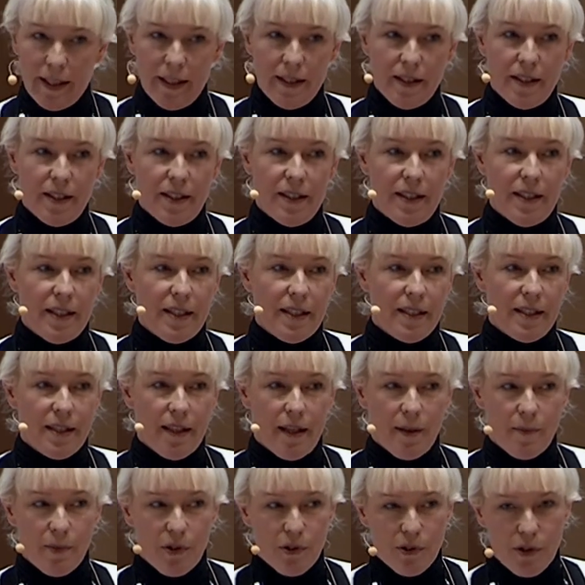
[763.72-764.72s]
the engineers,
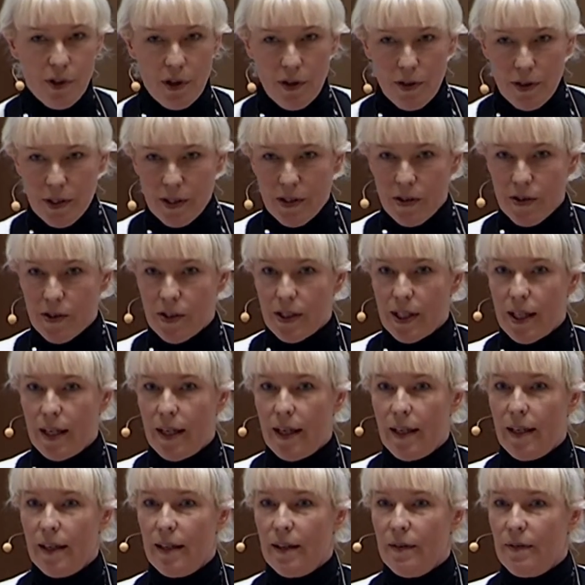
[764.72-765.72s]
I'm sorry to
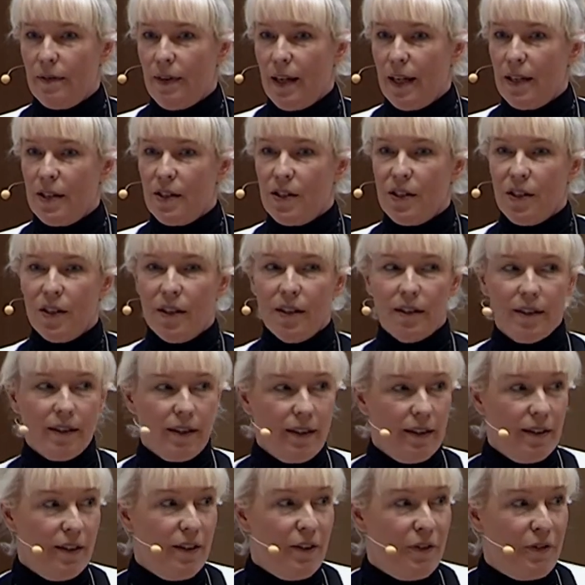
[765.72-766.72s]
say if I insult
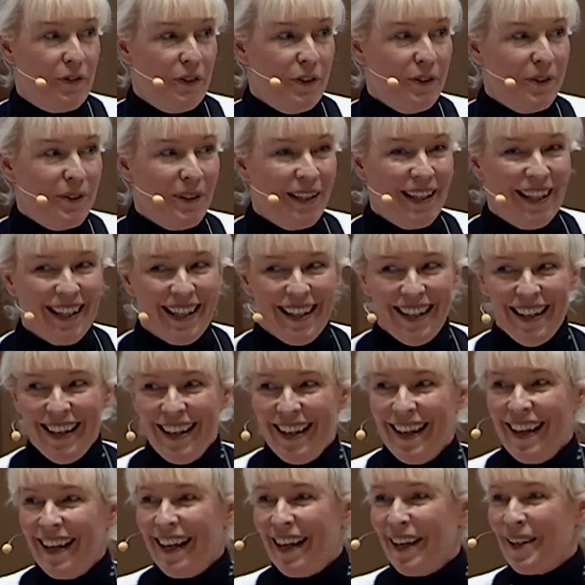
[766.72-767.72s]
any of you here,
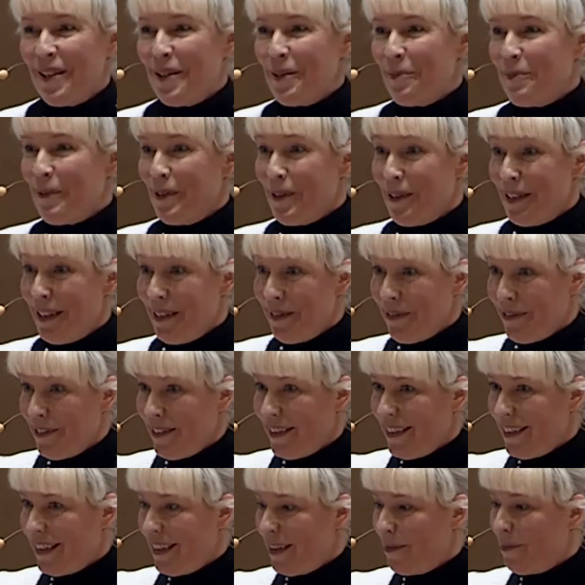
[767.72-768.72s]
I hope you're
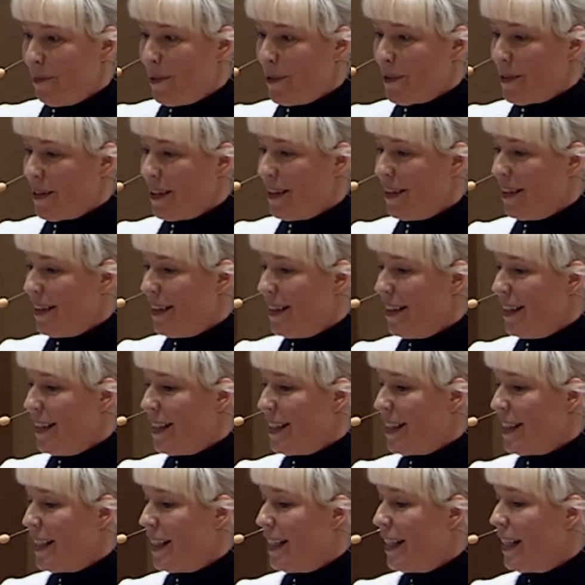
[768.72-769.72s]
different than most
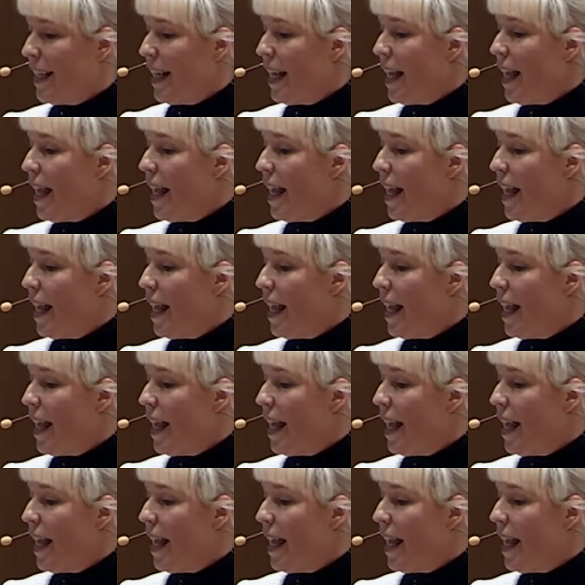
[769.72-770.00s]
engineers then,